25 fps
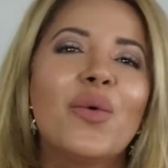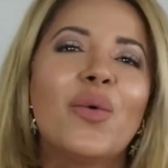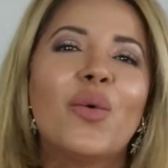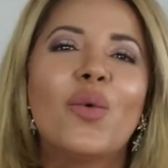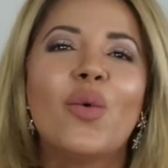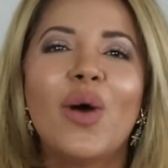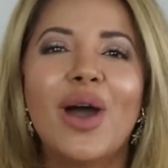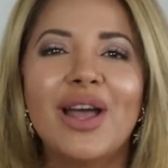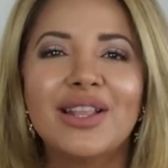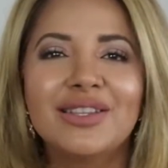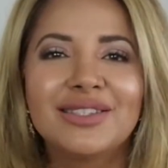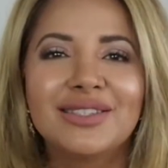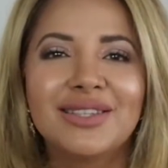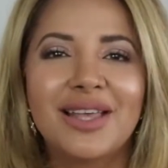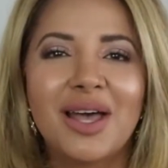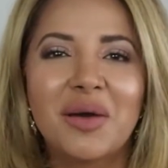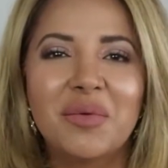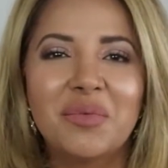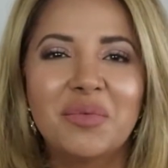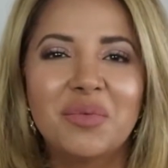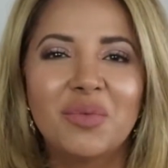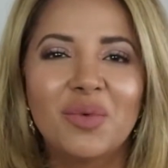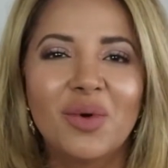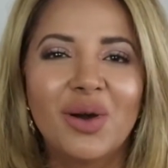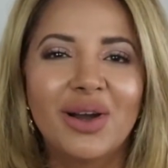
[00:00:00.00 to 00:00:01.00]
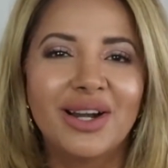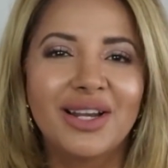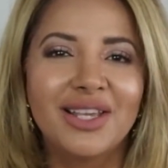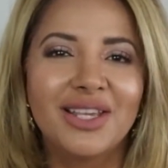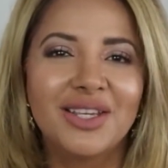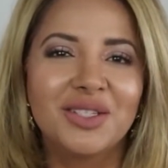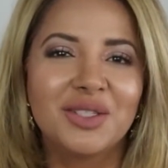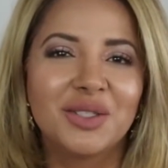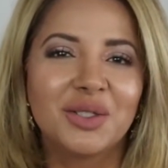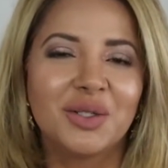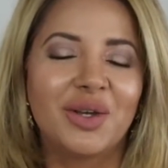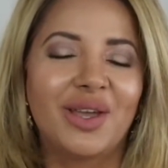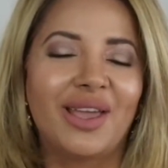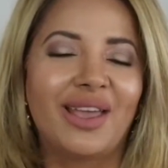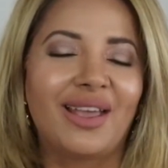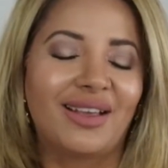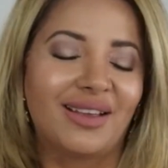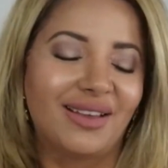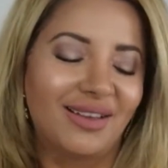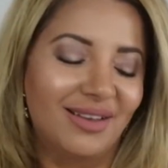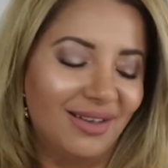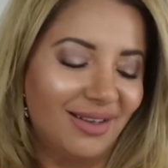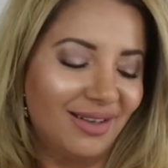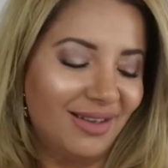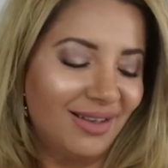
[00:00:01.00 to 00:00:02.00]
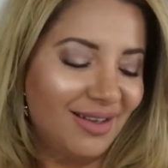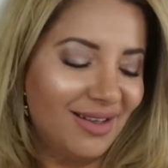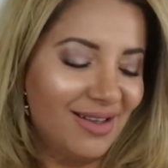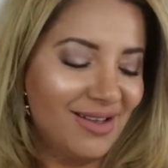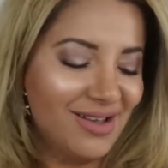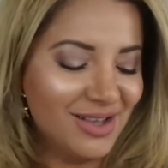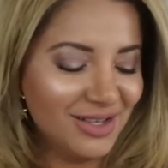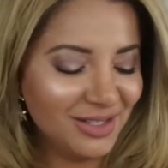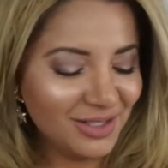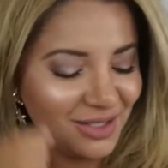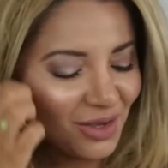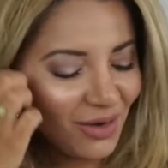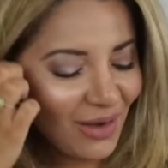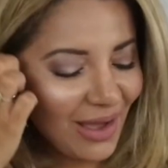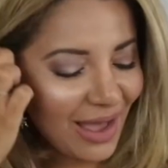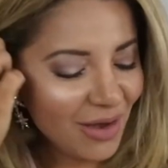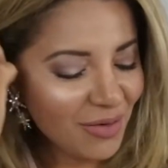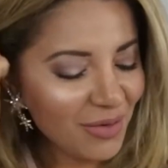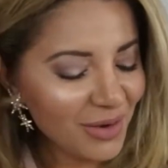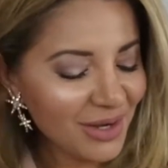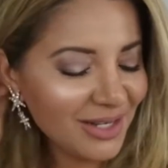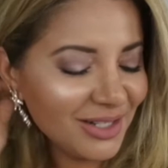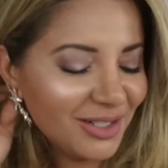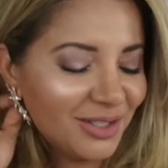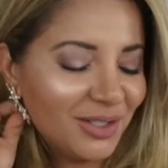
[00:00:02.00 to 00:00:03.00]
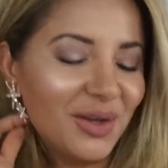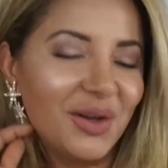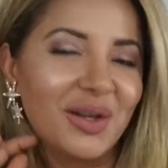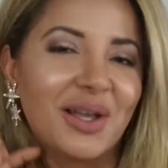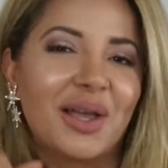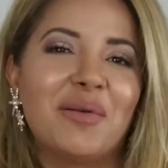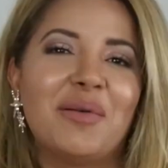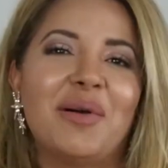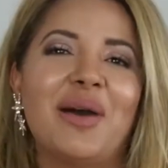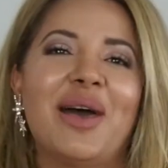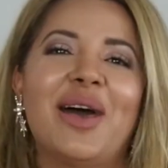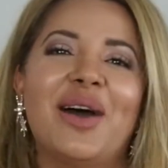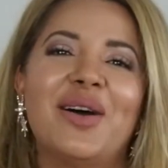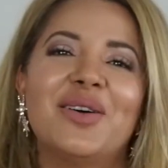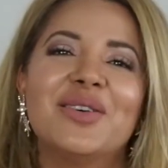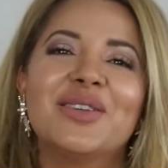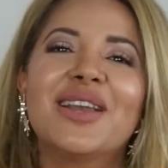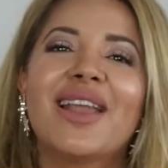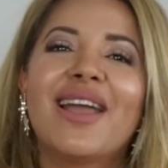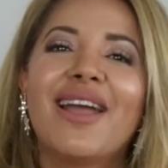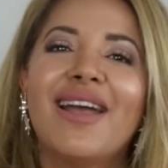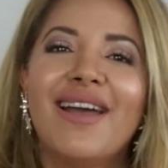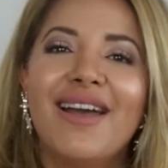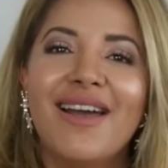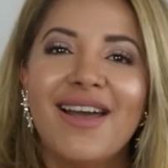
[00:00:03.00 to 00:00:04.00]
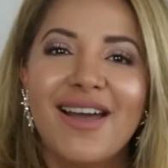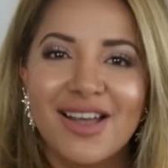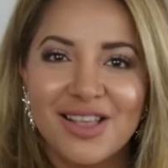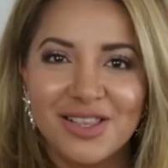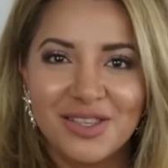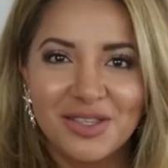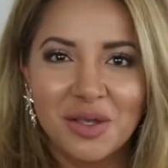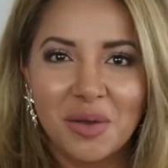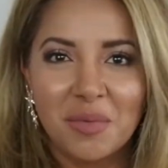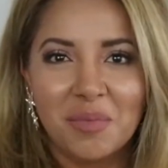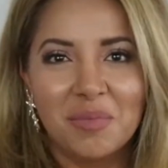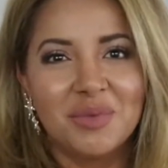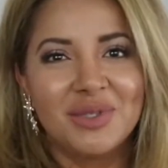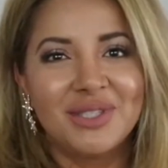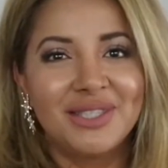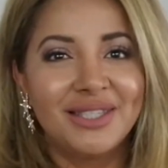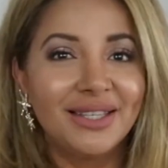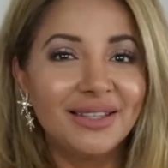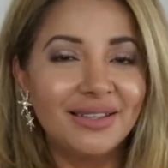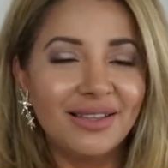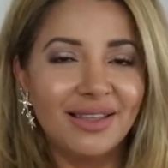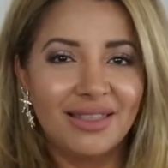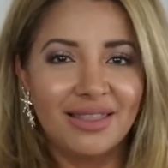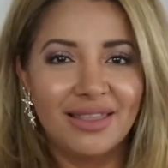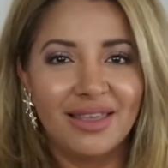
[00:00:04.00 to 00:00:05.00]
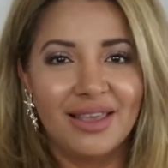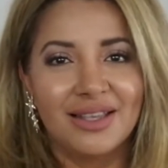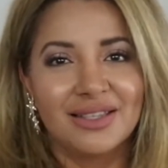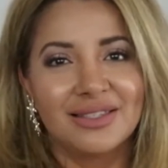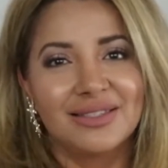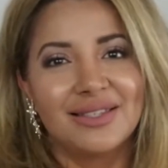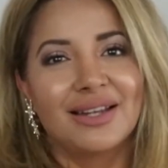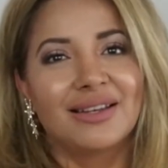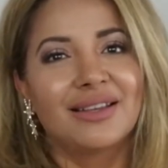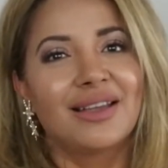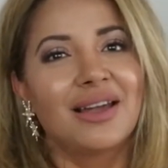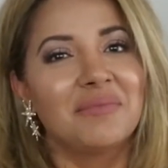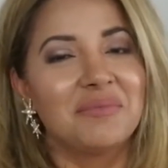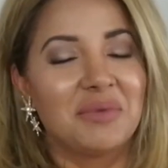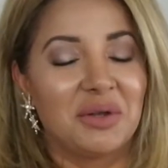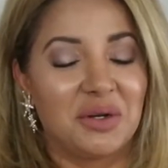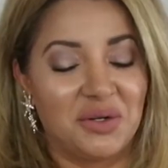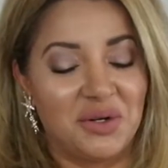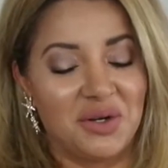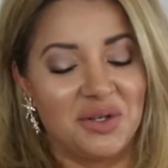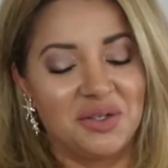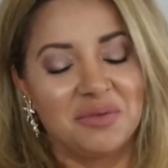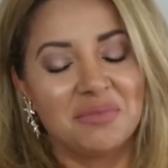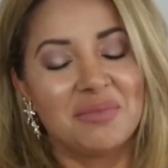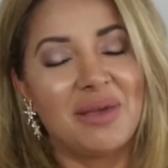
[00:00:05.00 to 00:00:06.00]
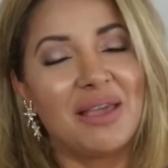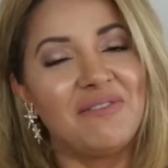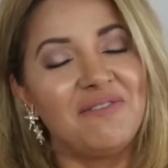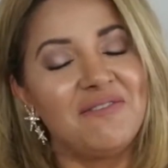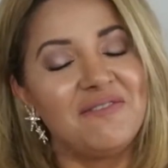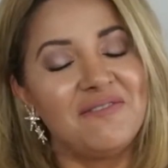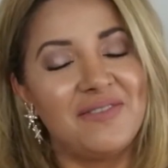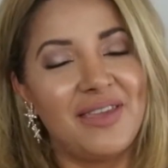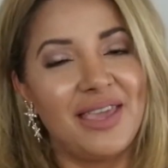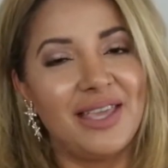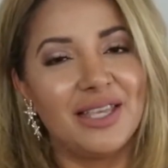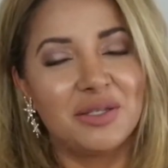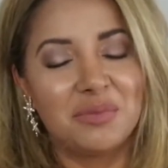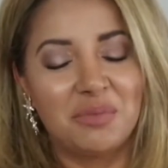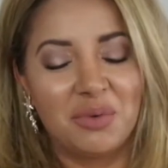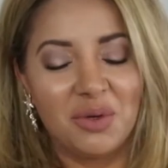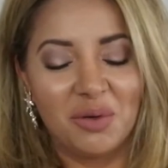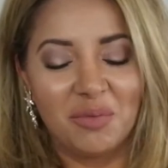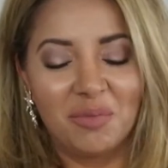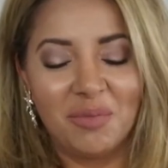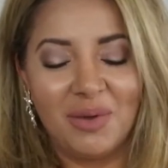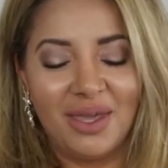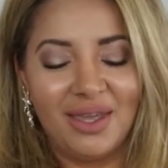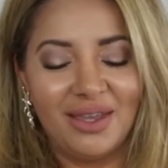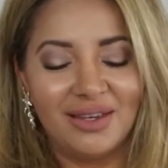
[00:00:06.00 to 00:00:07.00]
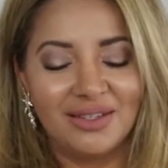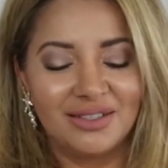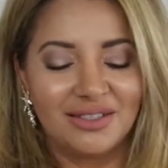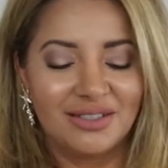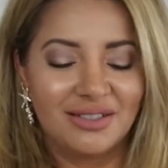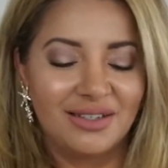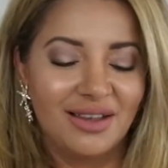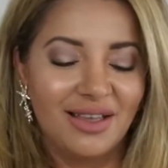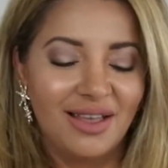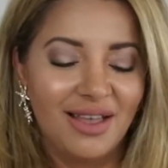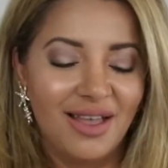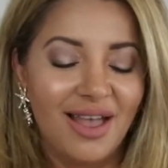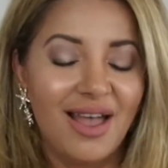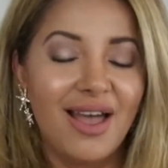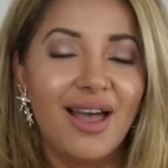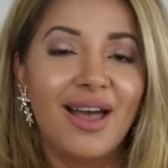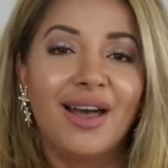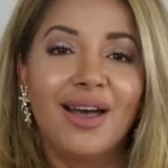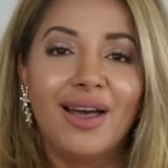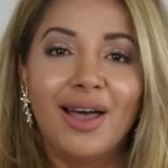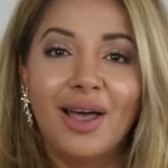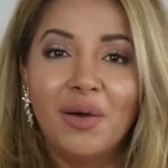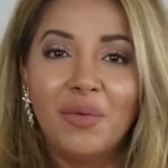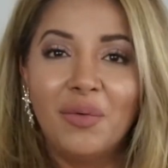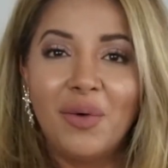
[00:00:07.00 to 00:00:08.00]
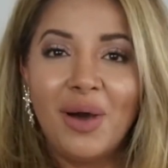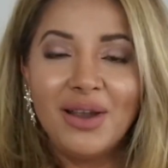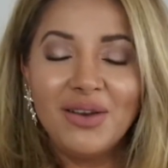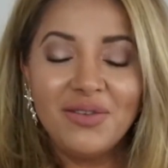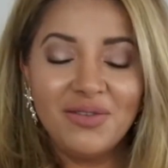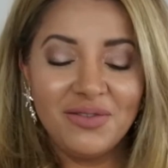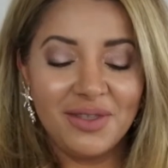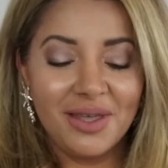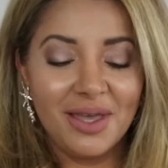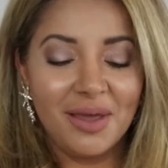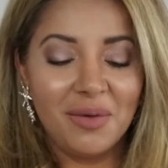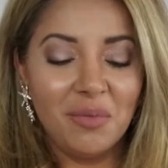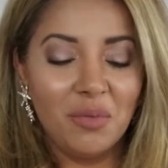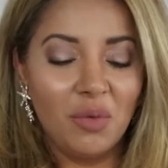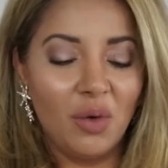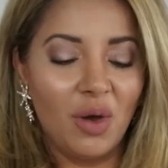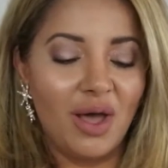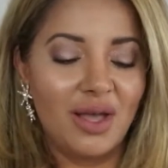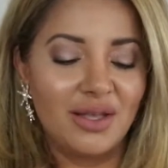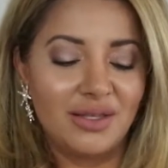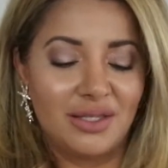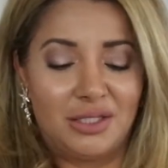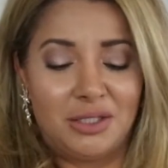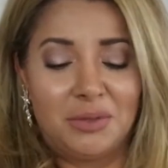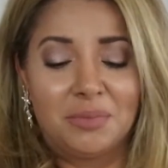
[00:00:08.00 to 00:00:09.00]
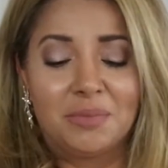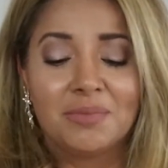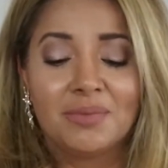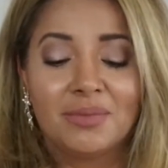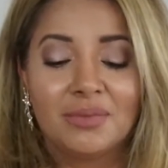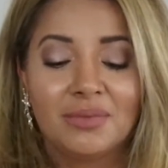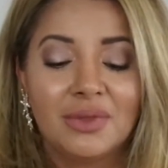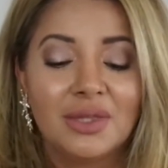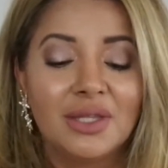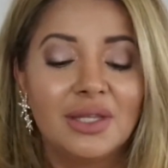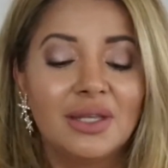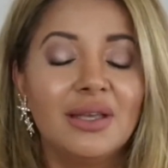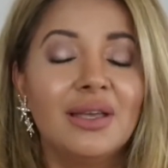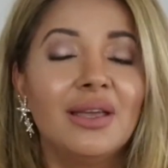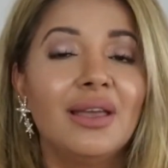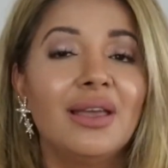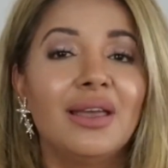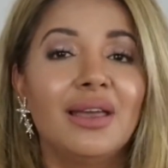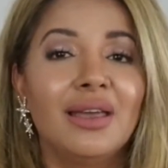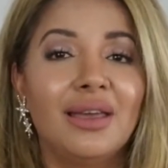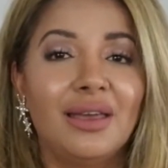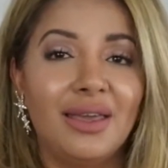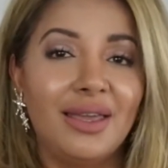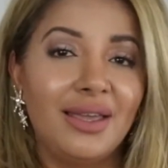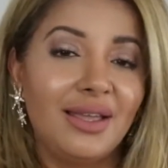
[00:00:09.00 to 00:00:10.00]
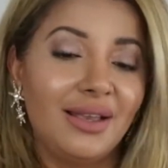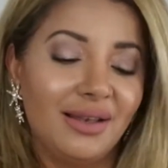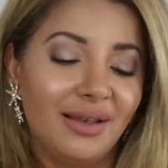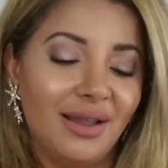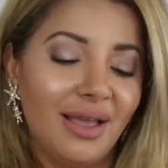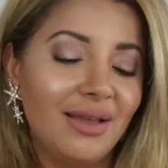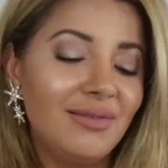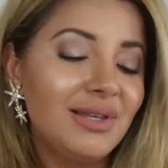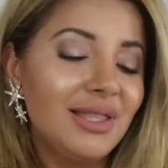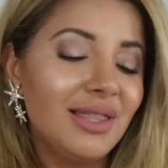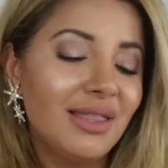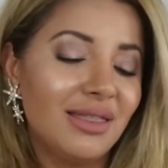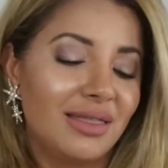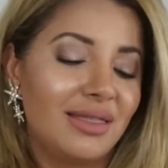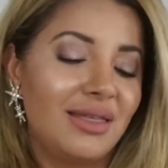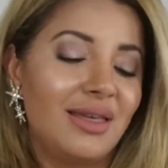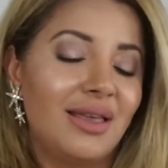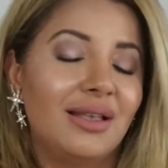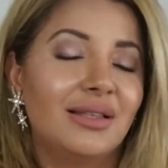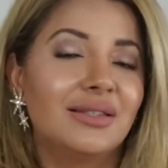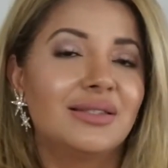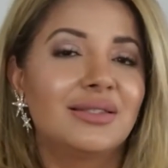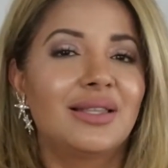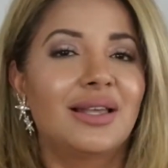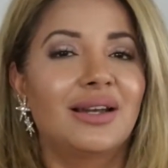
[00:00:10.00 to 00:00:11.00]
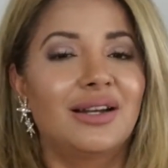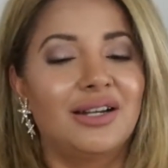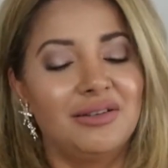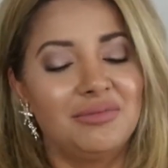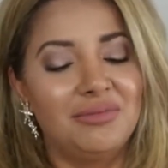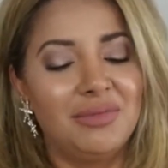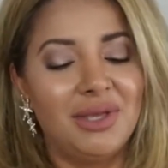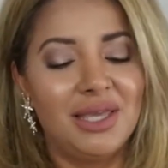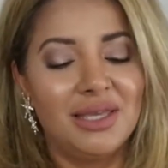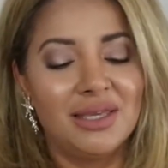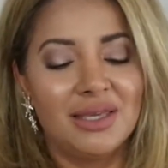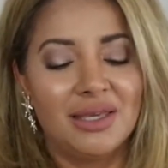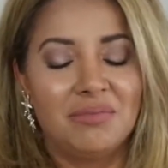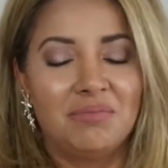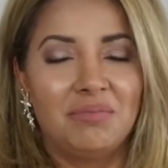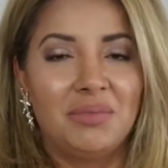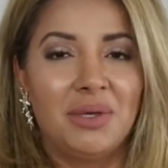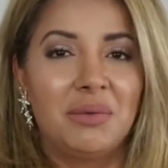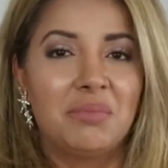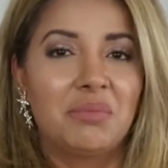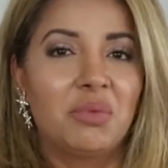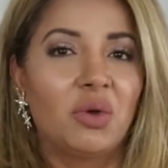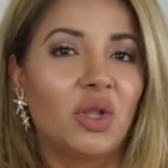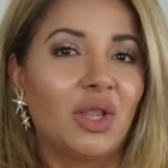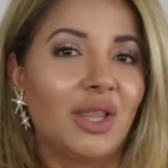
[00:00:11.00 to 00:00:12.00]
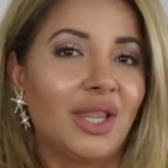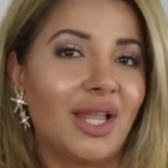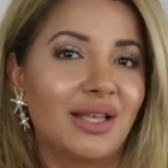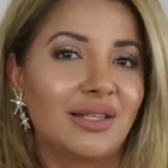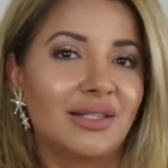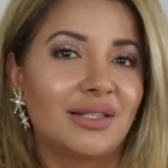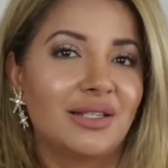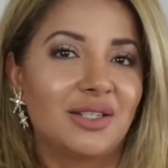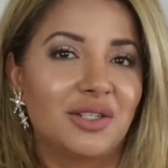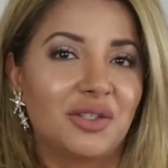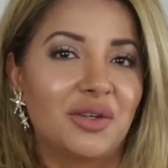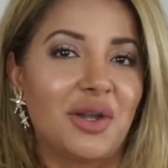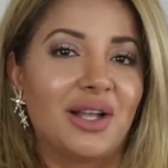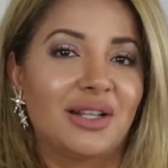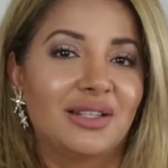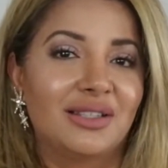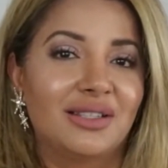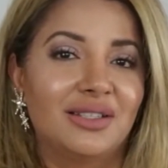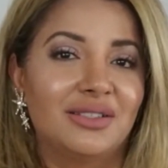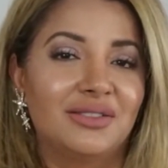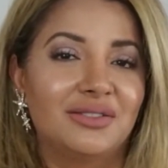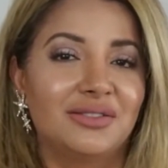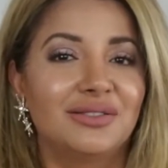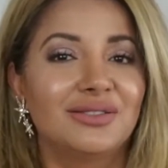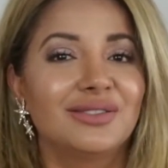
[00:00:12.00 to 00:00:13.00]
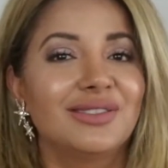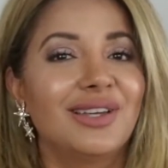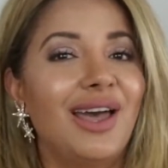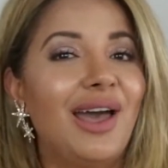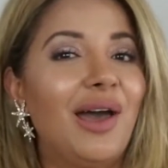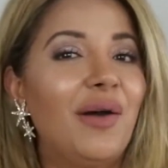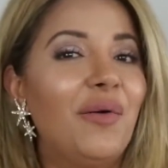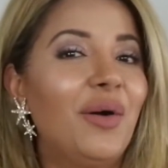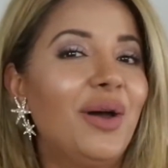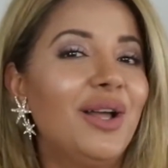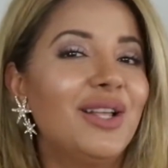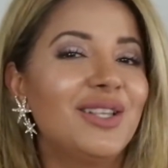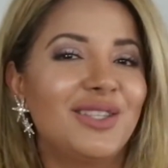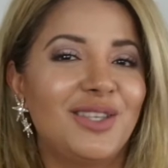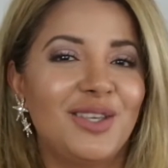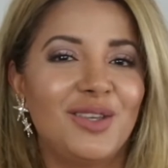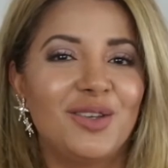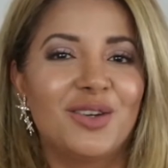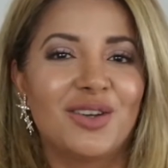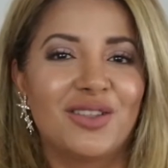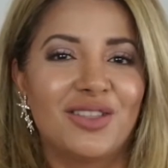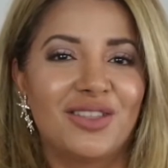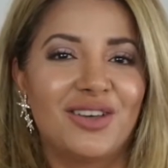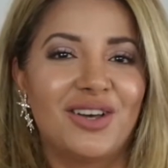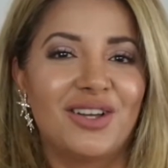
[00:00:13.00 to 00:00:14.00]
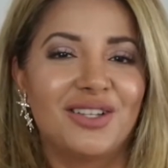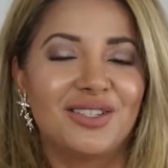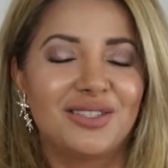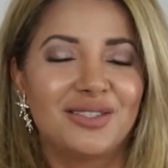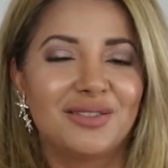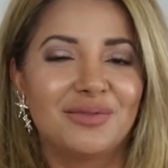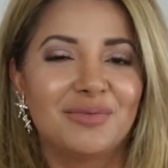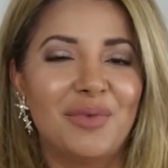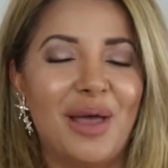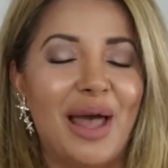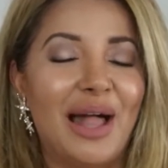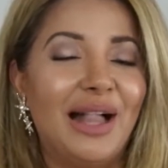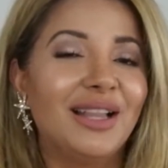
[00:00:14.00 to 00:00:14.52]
What's up? What are you doing? So I want to talk about some silly things that come across my Facebook page. And one of them was 11 things that are making people less attractive. I want to see your thoughts.